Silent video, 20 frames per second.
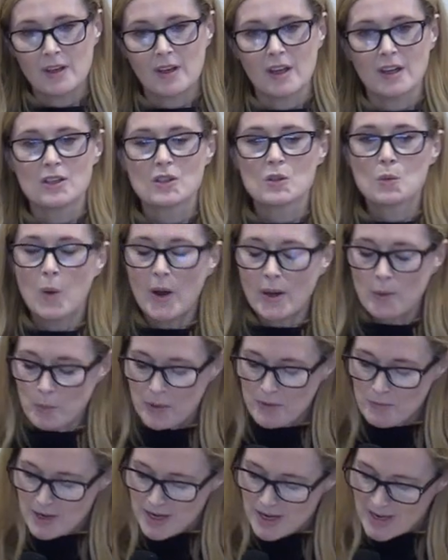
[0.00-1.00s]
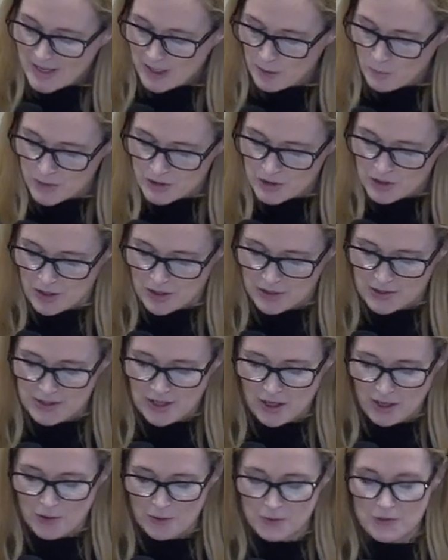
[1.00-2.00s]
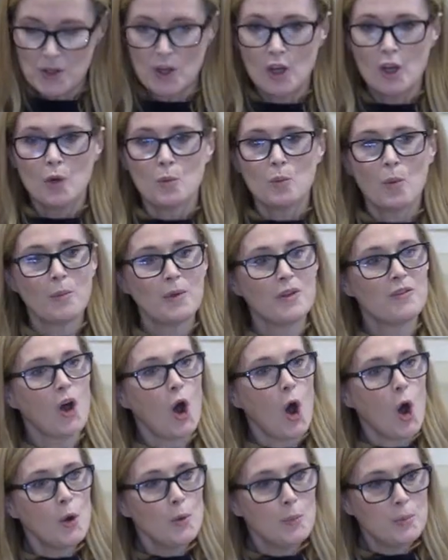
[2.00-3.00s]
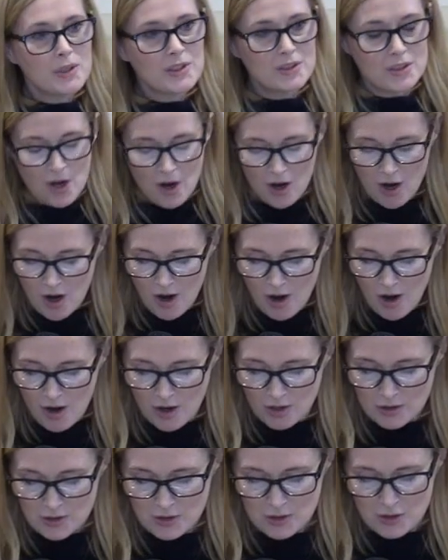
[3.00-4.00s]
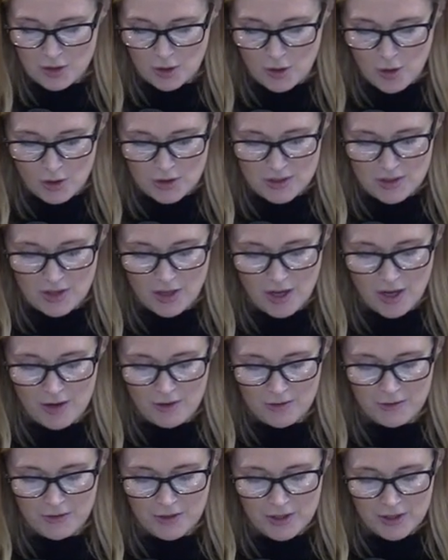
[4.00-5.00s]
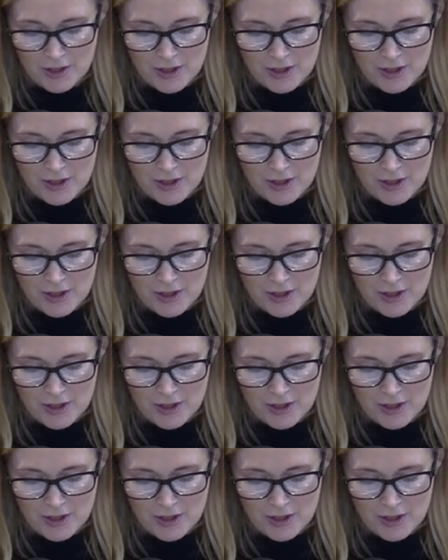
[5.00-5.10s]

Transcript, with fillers: And it's when we relinquish ourselves, when we've opened our hearts to God's love,